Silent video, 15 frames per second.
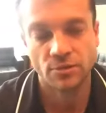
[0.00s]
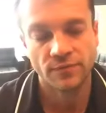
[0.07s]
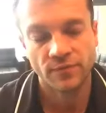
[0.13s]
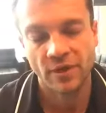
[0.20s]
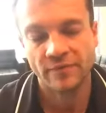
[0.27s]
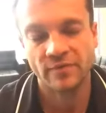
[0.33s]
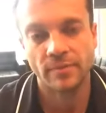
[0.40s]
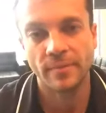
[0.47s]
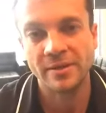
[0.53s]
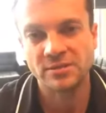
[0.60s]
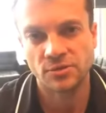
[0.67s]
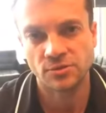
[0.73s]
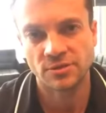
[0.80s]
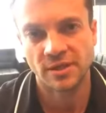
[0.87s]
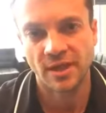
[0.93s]
if you have an
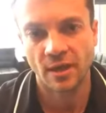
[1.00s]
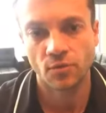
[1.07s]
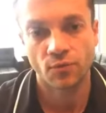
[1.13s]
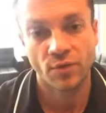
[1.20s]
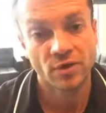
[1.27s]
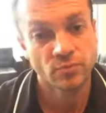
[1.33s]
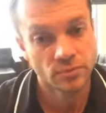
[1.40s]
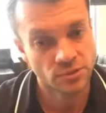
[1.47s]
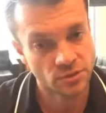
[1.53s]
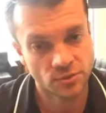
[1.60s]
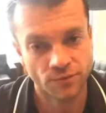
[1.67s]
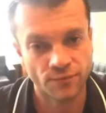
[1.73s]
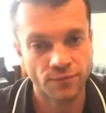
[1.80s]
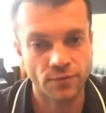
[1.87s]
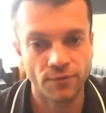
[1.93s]
ambassador's account, right, which
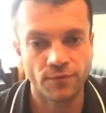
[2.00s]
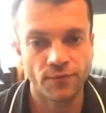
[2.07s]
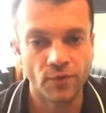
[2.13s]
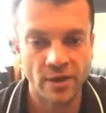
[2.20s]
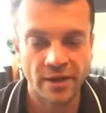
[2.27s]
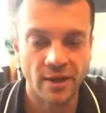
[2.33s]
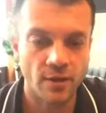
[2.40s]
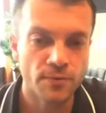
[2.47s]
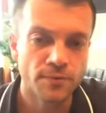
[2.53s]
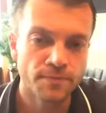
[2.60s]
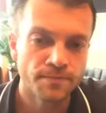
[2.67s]
they're free account,